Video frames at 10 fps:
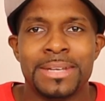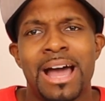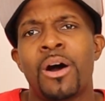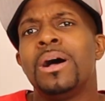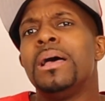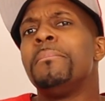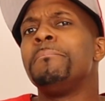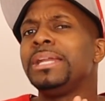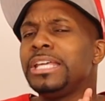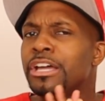Now,
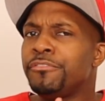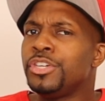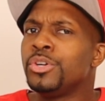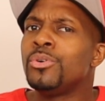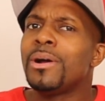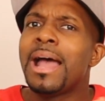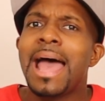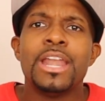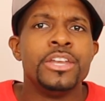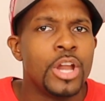many of you
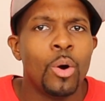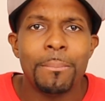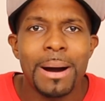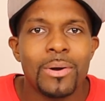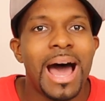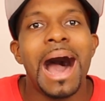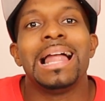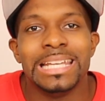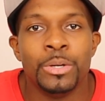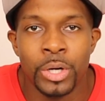know about
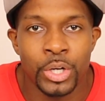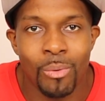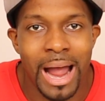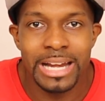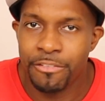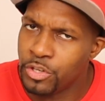Hollywood, right?